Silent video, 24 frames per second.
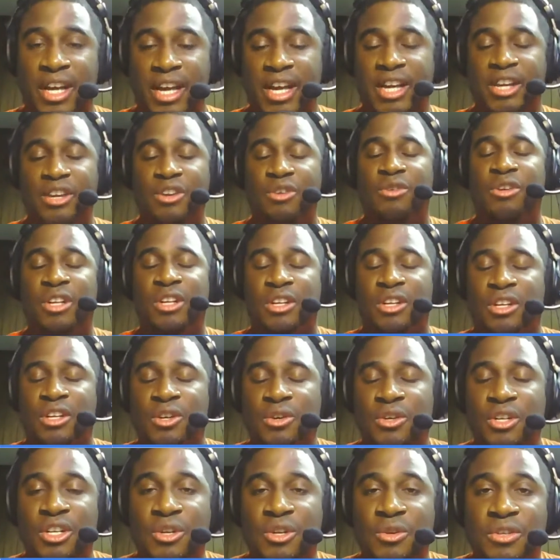and you can
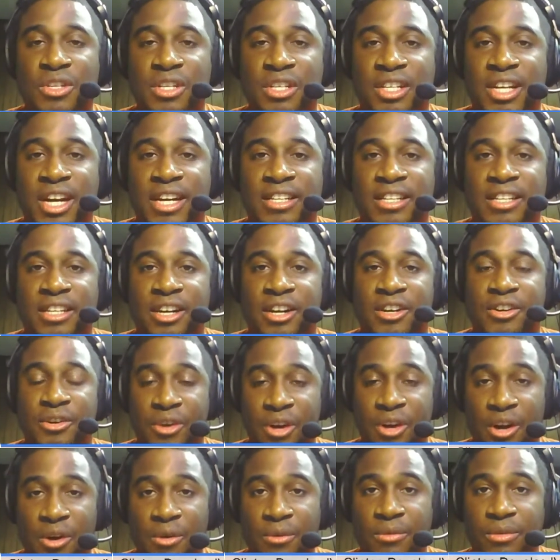use this content on
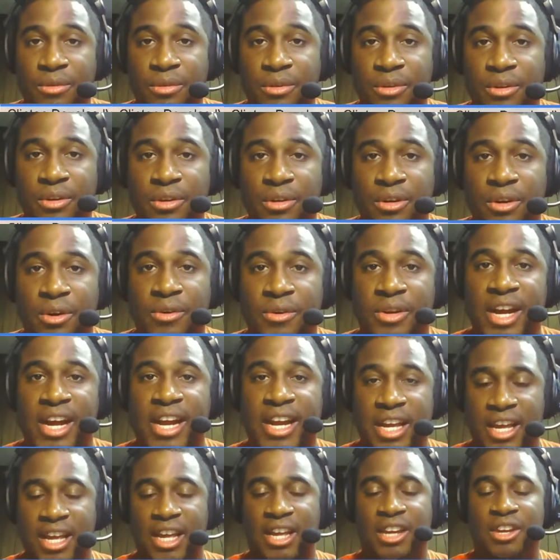your own,
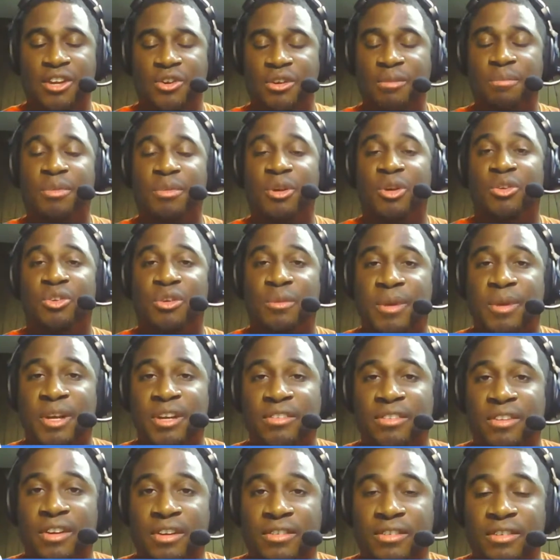okay, and you can build your
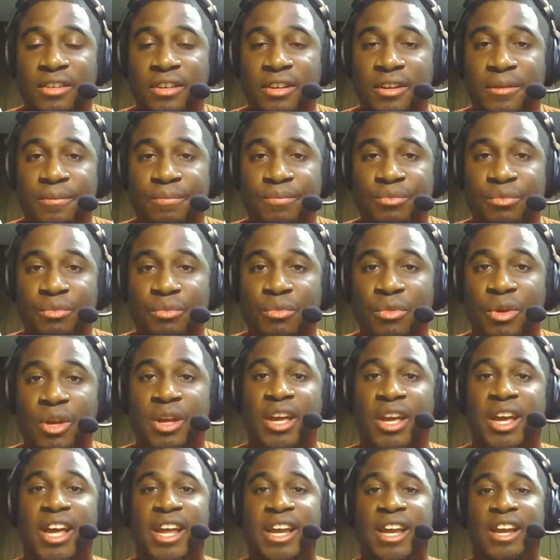business,
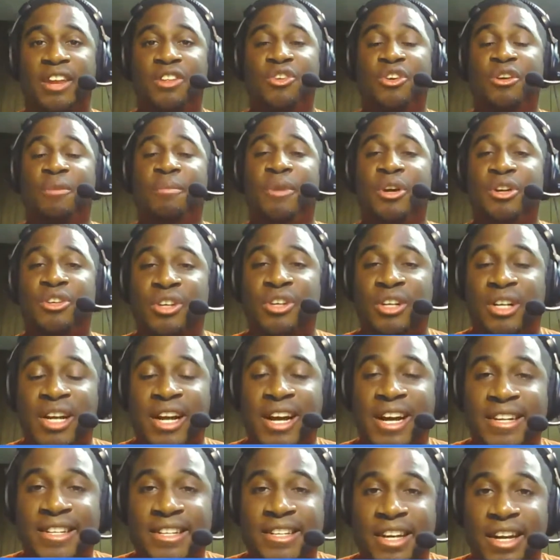and you can build your
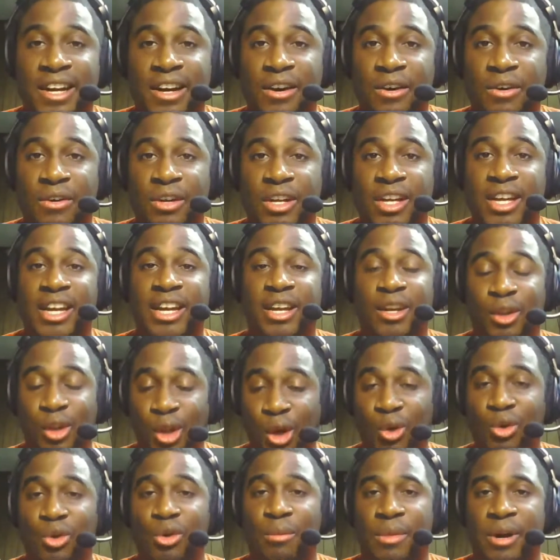clientele in the
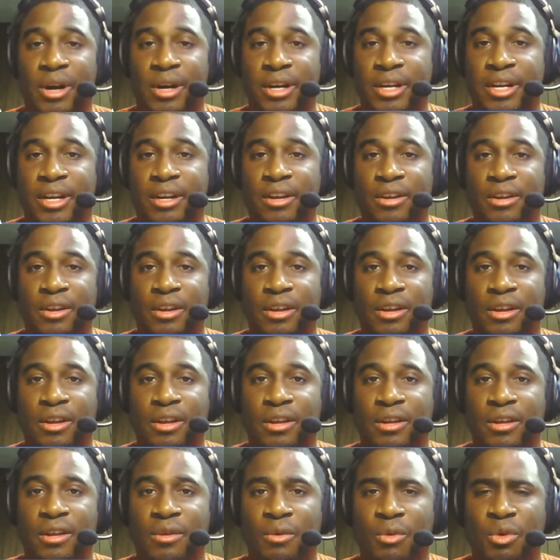local market.
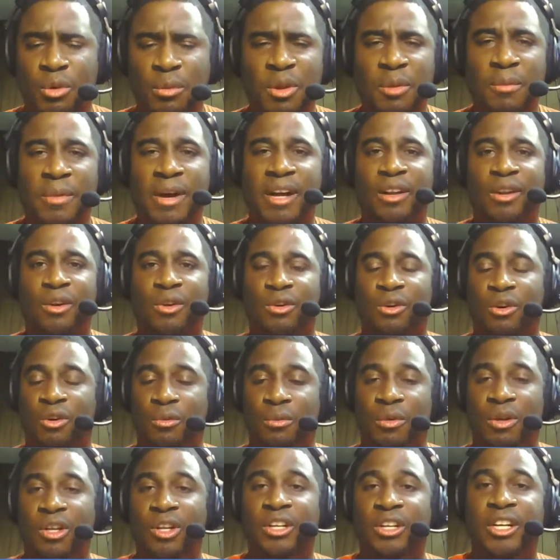What do you mean by local?
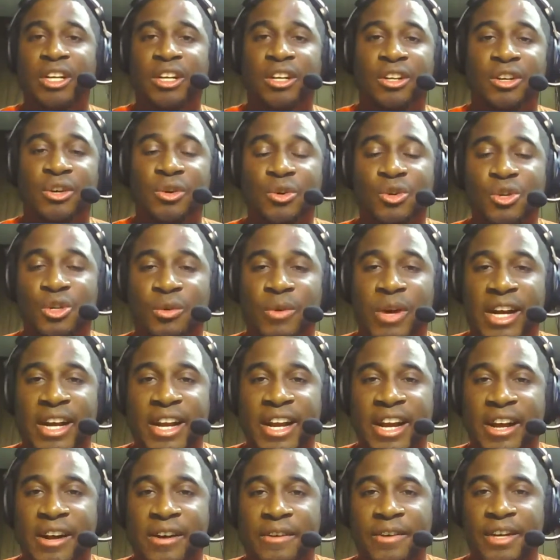Well, look at Google right
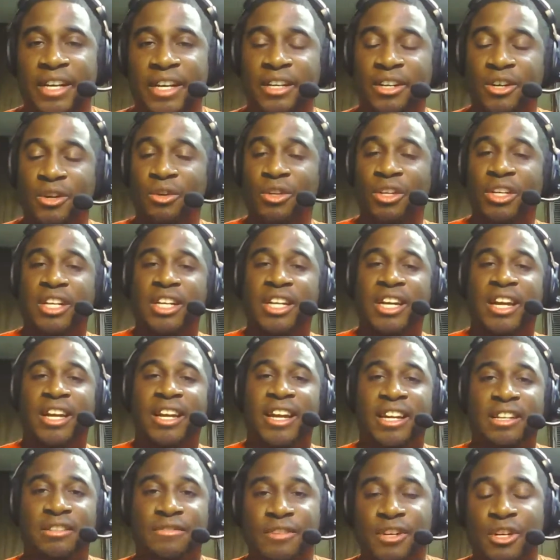now and go look at that
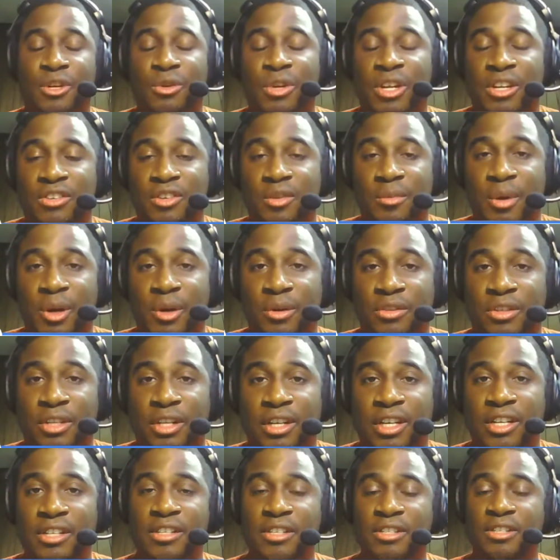last video that you
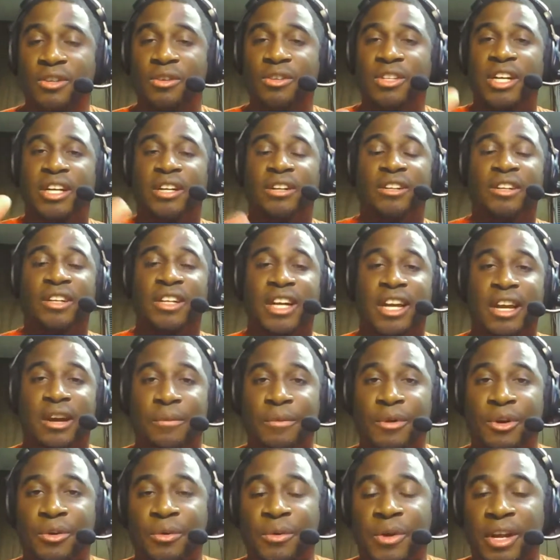posted. Let's just go take a look at it
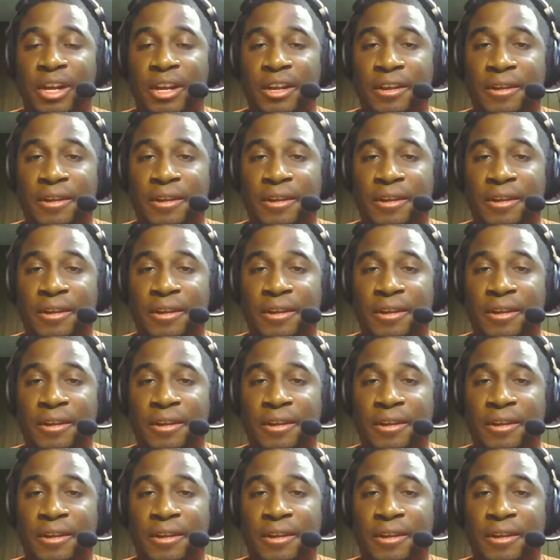real quick.